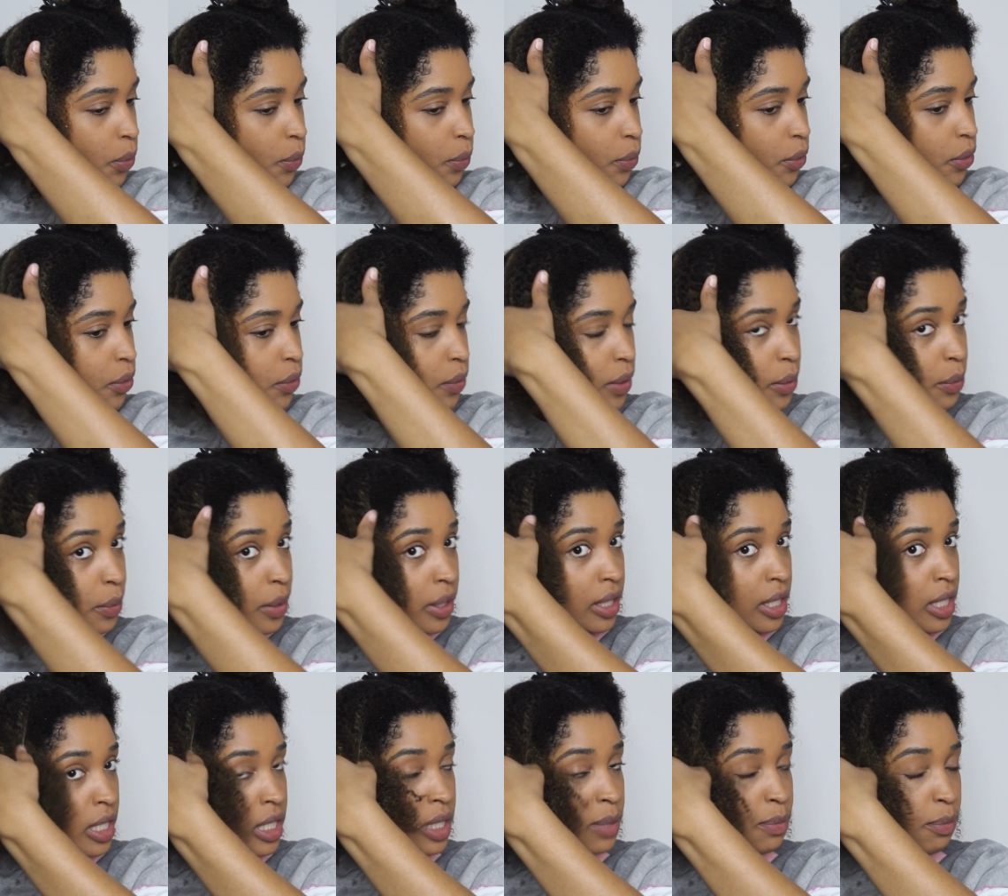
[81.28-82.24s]
through it
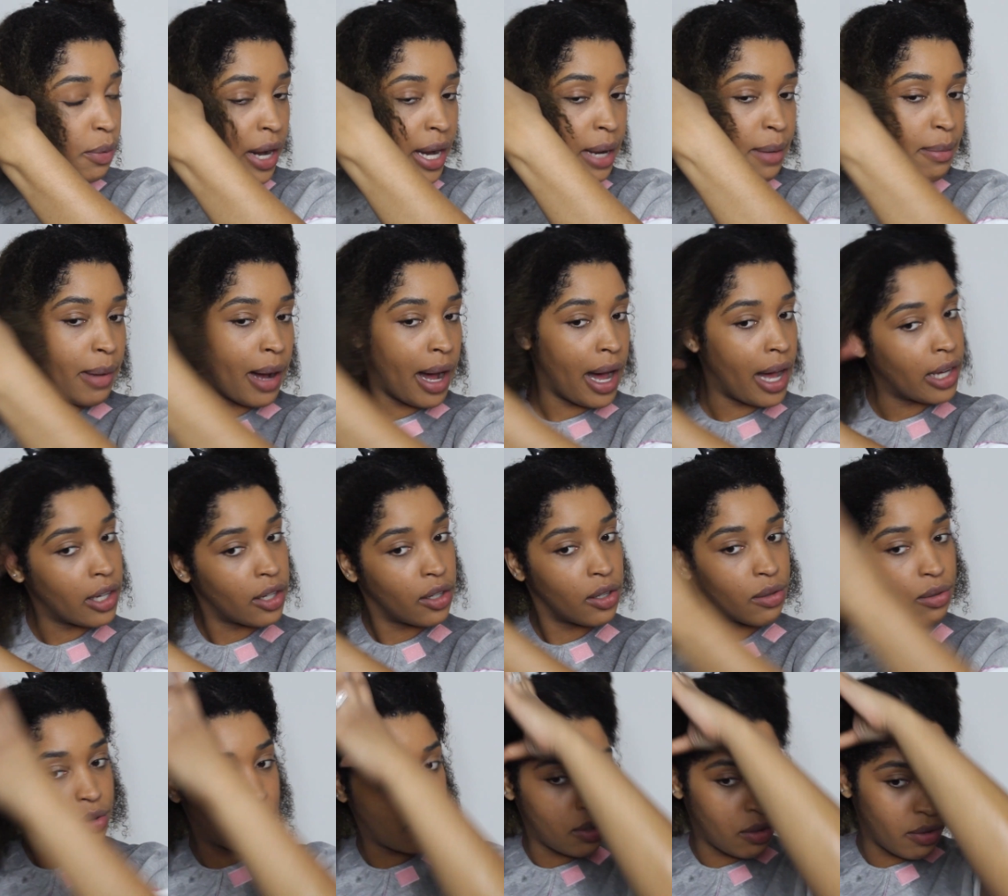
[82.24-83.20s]
with a spray
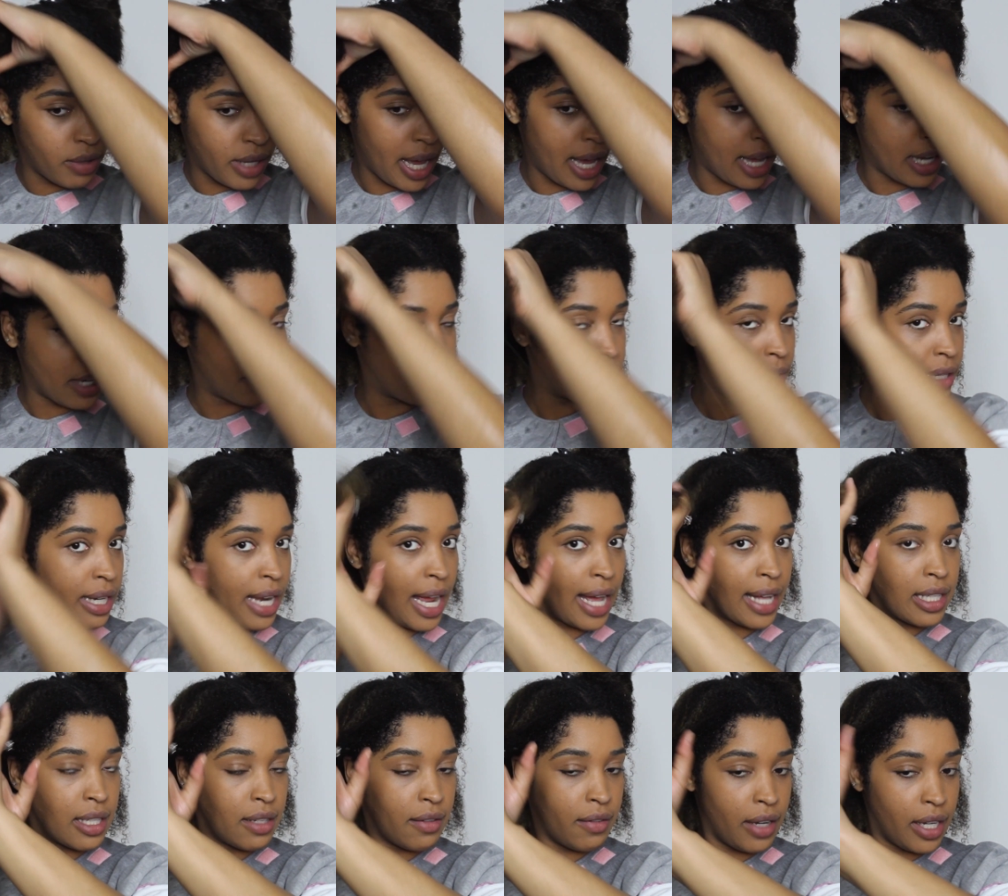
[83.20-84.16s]
bottle to kind of
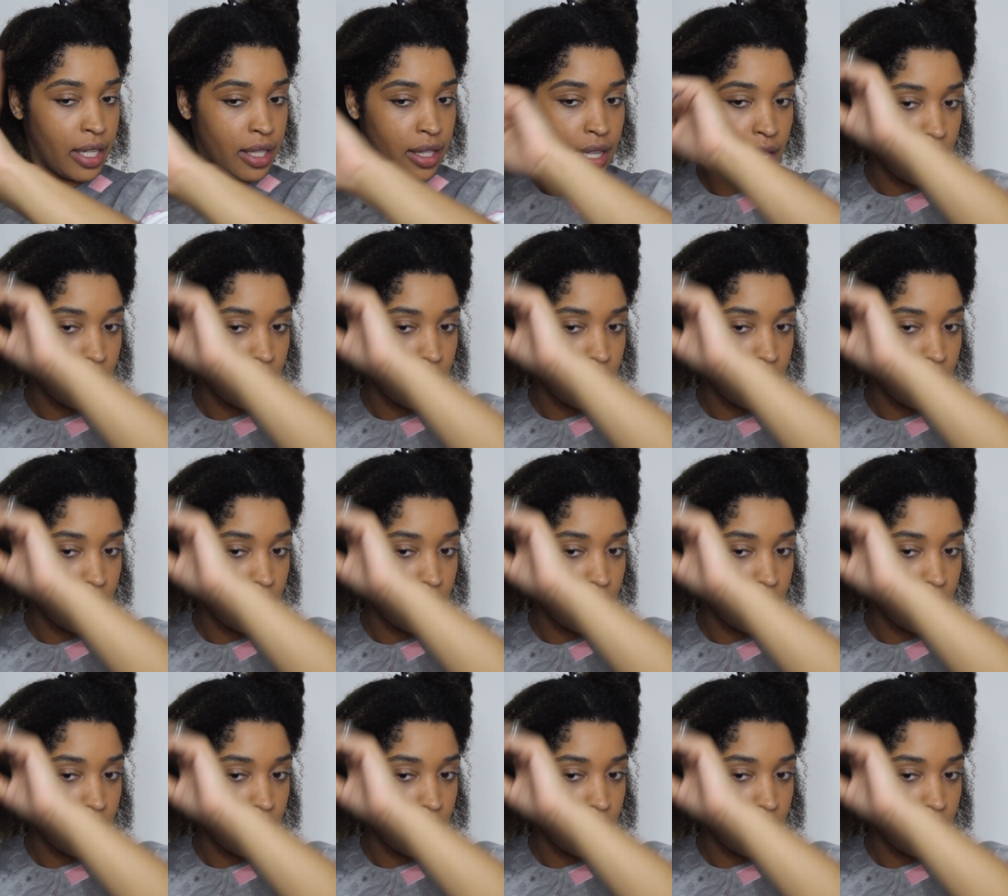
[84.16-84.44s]
reactivate